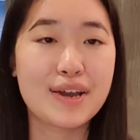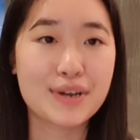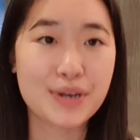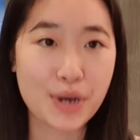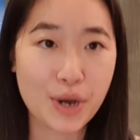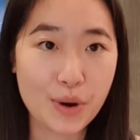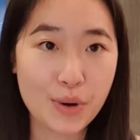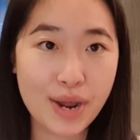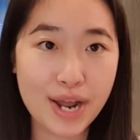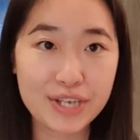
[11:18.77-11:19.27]

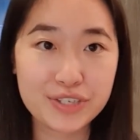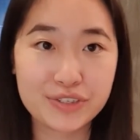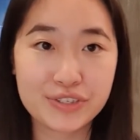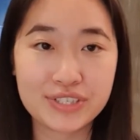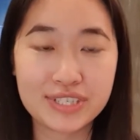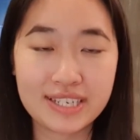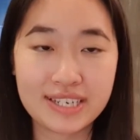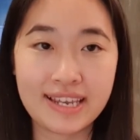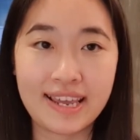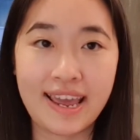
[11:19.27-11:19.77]
go ask your
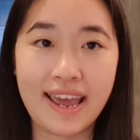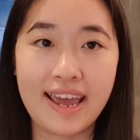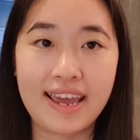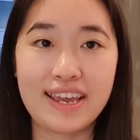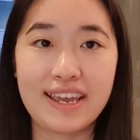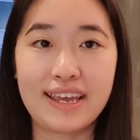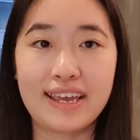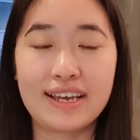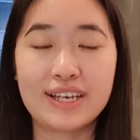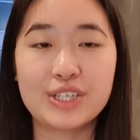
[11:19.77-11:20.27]

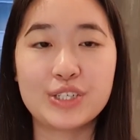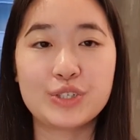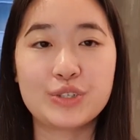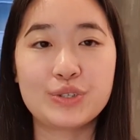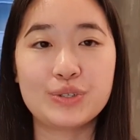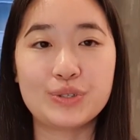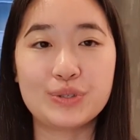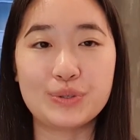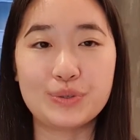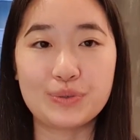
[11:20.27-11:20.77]
TA
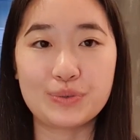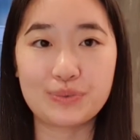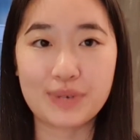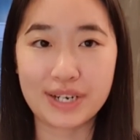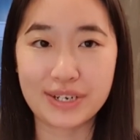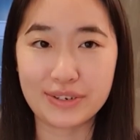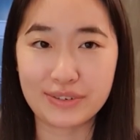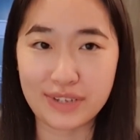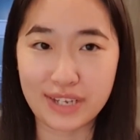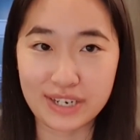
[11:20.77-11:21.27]
to write
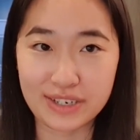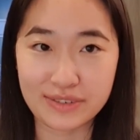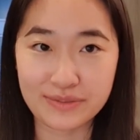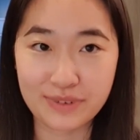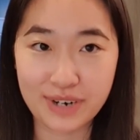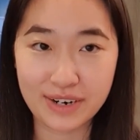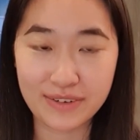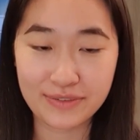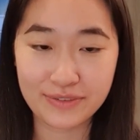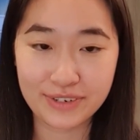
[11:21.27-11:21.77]
your letter of
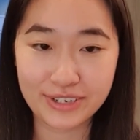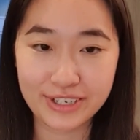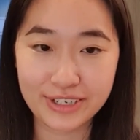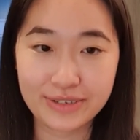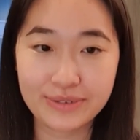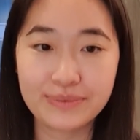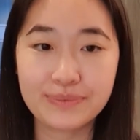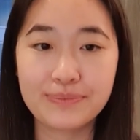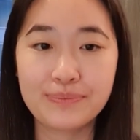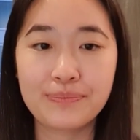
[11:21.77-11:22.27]
rec for you
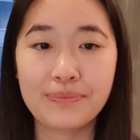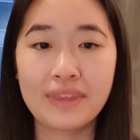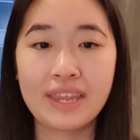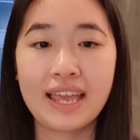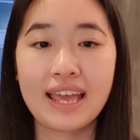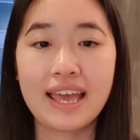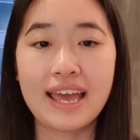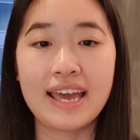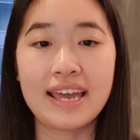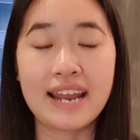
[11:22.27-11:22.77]

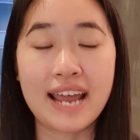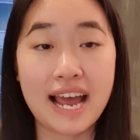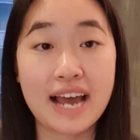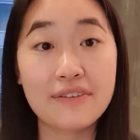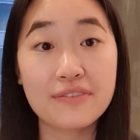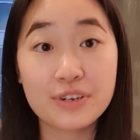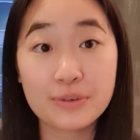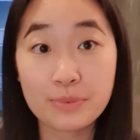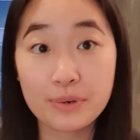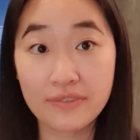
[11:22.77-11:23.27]
and have
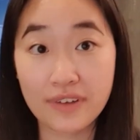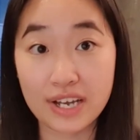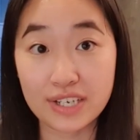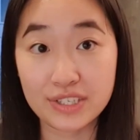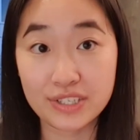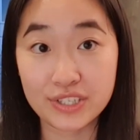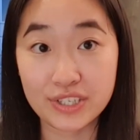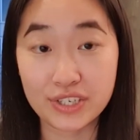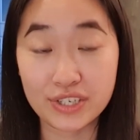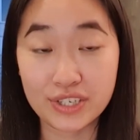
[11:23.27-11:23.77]
your
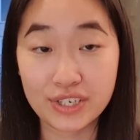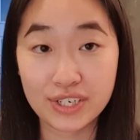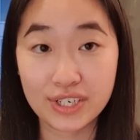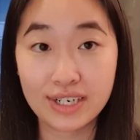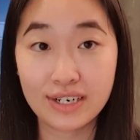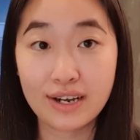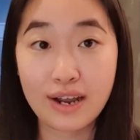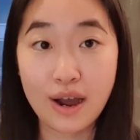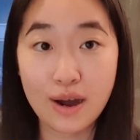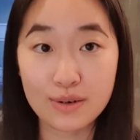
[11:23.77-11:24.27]
professor
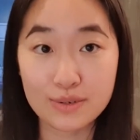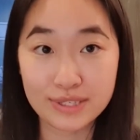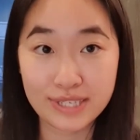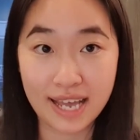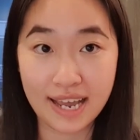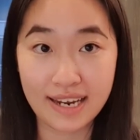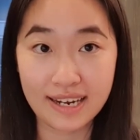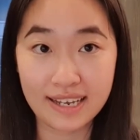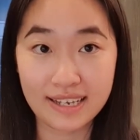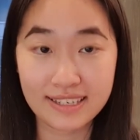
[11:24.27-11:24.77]

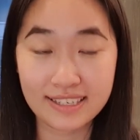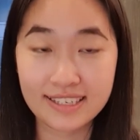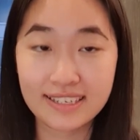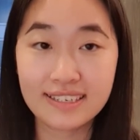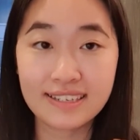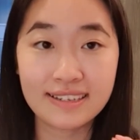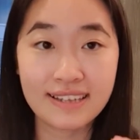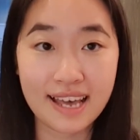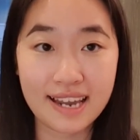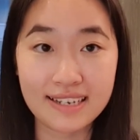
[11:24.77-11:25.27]
co-sign it.
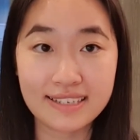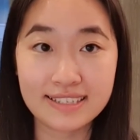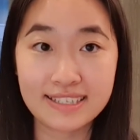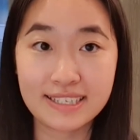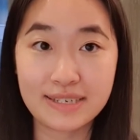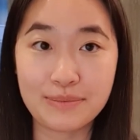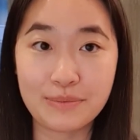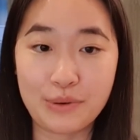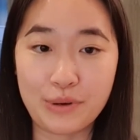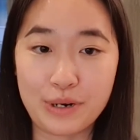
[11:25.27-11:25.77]
That is the
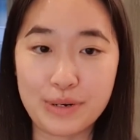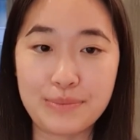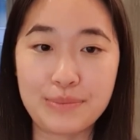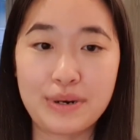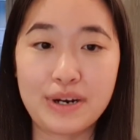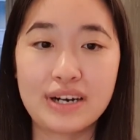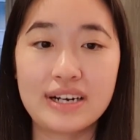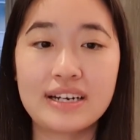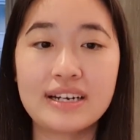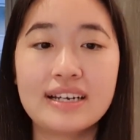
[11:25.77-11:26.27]
important
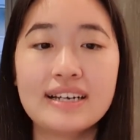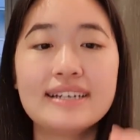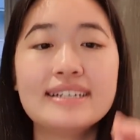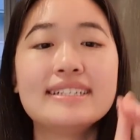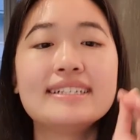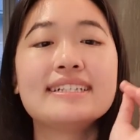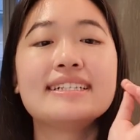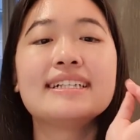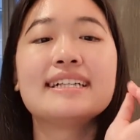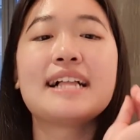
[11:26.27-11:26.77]
part.
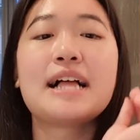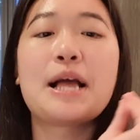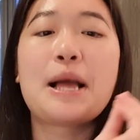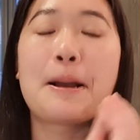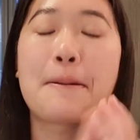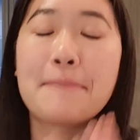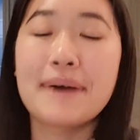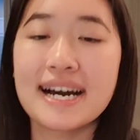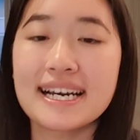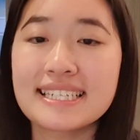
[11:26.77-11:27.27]

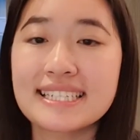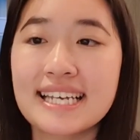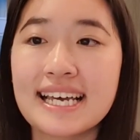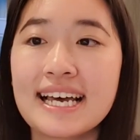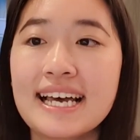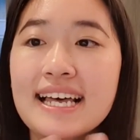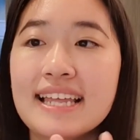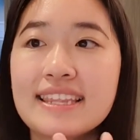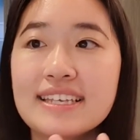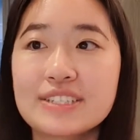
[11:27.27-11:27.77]
But
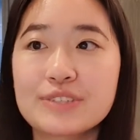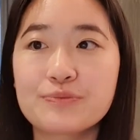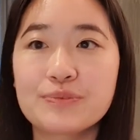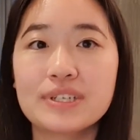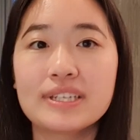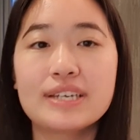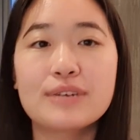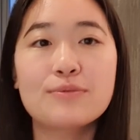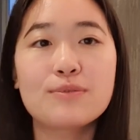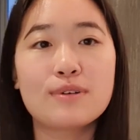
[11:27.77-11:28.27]
this
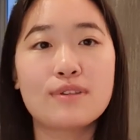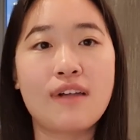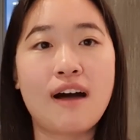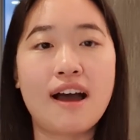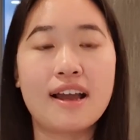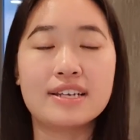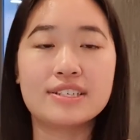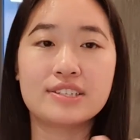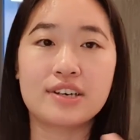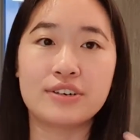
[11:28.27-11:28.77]
really
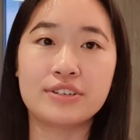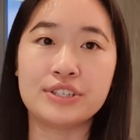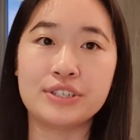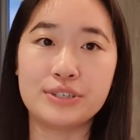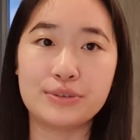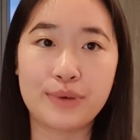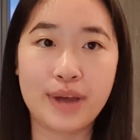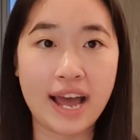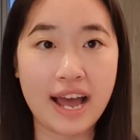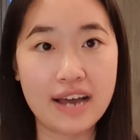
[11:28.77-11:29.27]
relies on
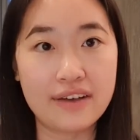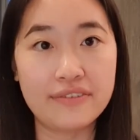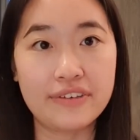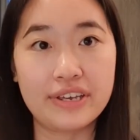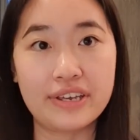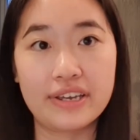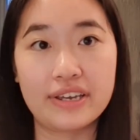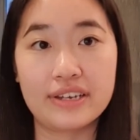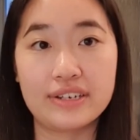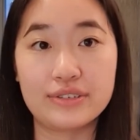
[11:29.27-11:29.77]
you
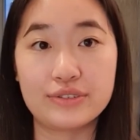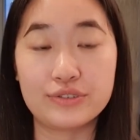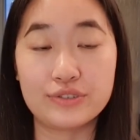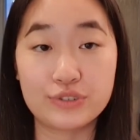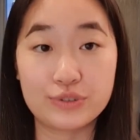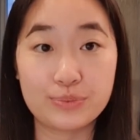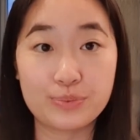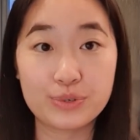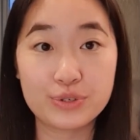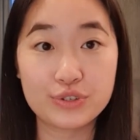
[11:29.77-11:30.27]
having a
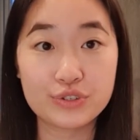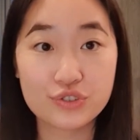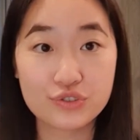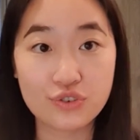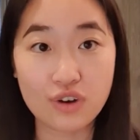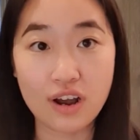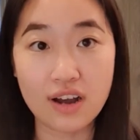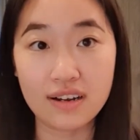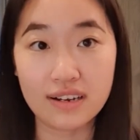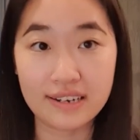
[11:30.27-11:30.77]
super
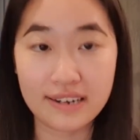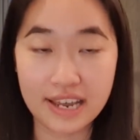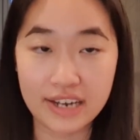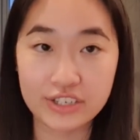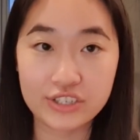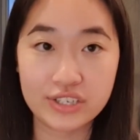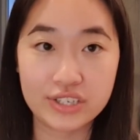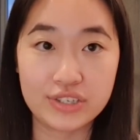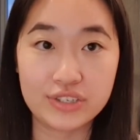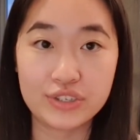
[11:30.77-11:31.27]
strong
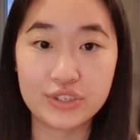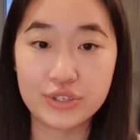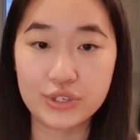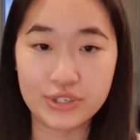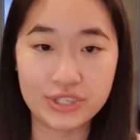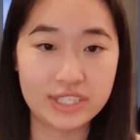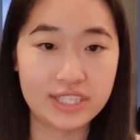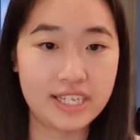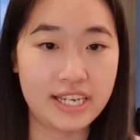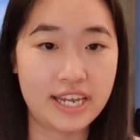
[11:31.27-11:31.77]
connection to
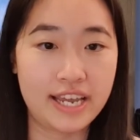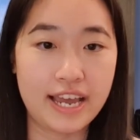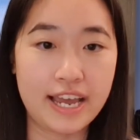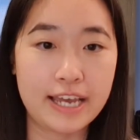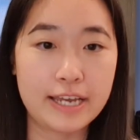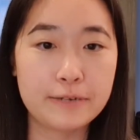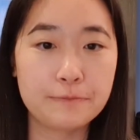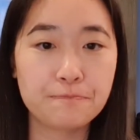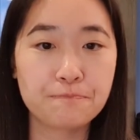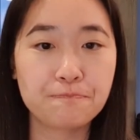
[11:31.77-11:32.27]
your
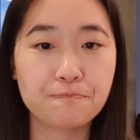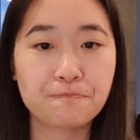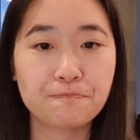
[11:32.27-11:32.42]
TA.